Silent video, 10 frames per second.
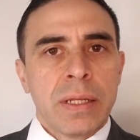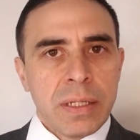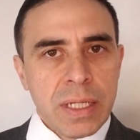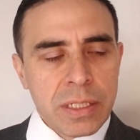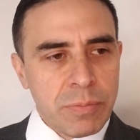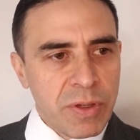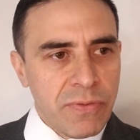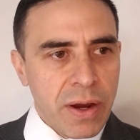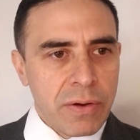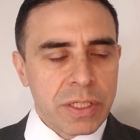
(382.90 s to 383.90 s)
need to be
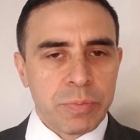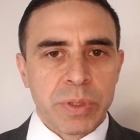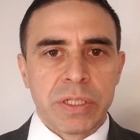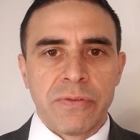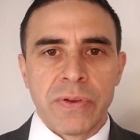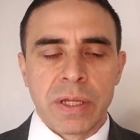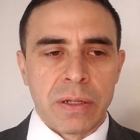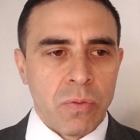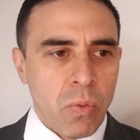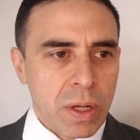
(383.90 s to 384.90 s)
very specific
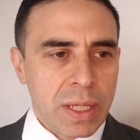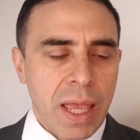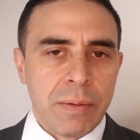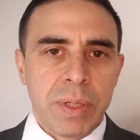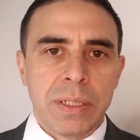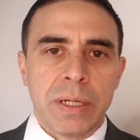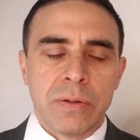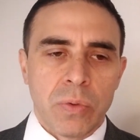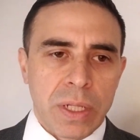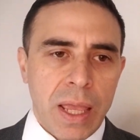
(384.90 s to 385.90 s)
in what can be
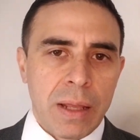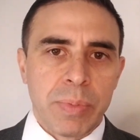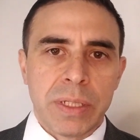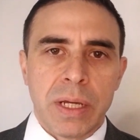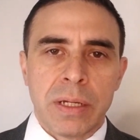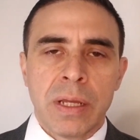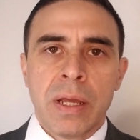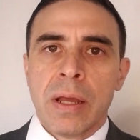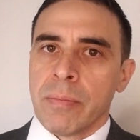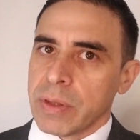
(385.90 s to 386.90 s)
done, what can't be done
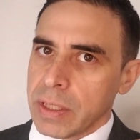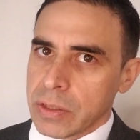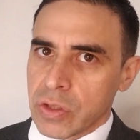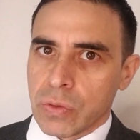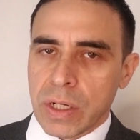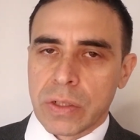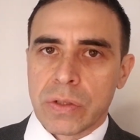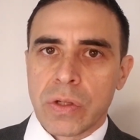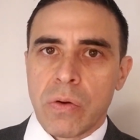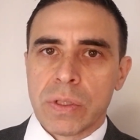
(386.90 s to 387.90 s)
but the instructor
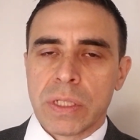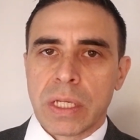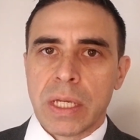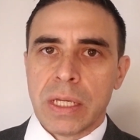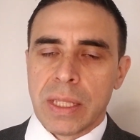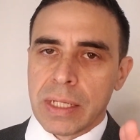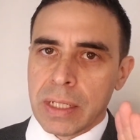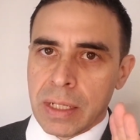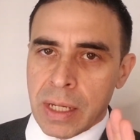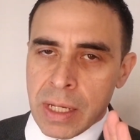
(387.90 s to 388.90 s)
is always the key. They
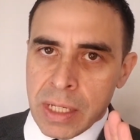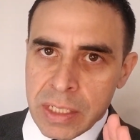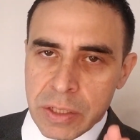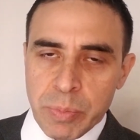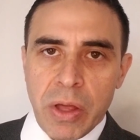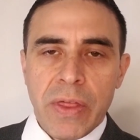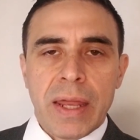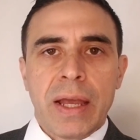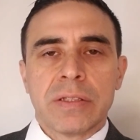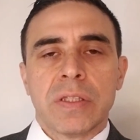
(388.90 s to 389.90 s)
need to spell
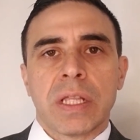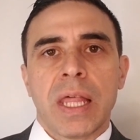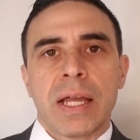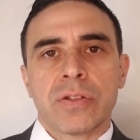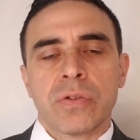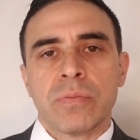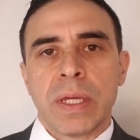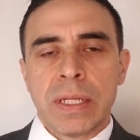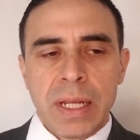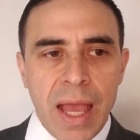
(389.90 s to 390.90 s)
that out to the classroom.
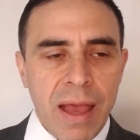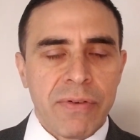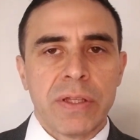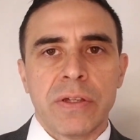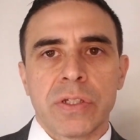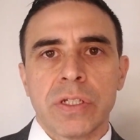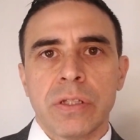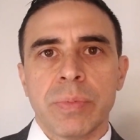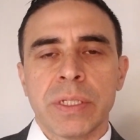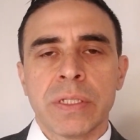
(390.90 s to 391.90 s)
They need to have it in their
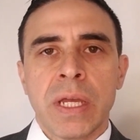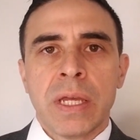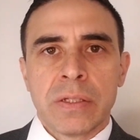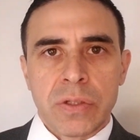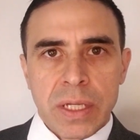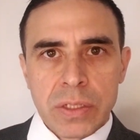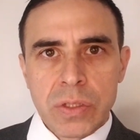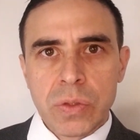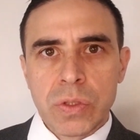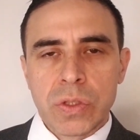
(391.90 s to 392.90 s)
syllabus so that
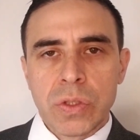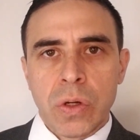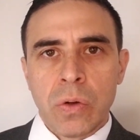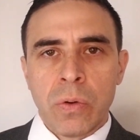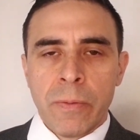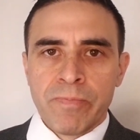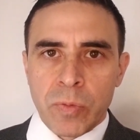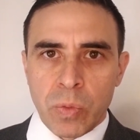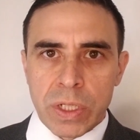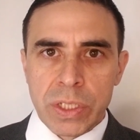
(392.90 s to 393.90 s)
students know
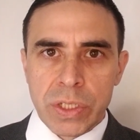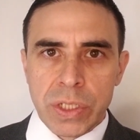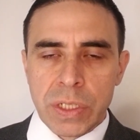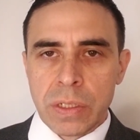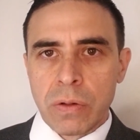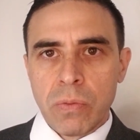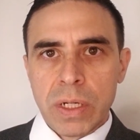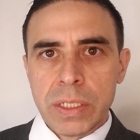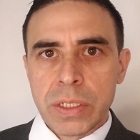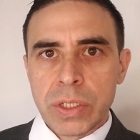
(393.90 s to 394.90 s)
what is cheating, what
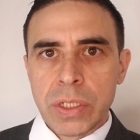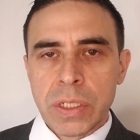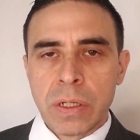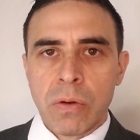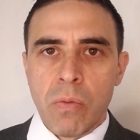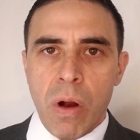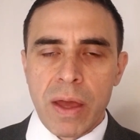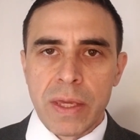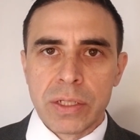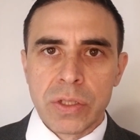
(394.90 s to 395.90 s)
isn't cheating, why
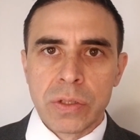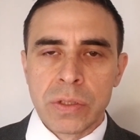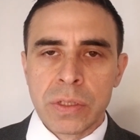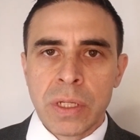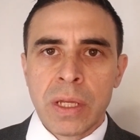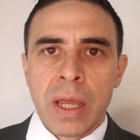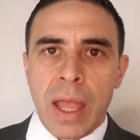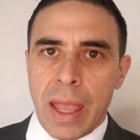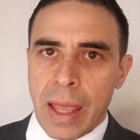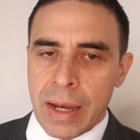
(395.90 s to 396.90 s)
they shouldn't,
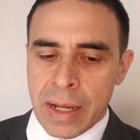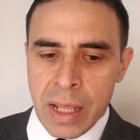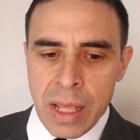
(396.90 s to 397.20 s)
and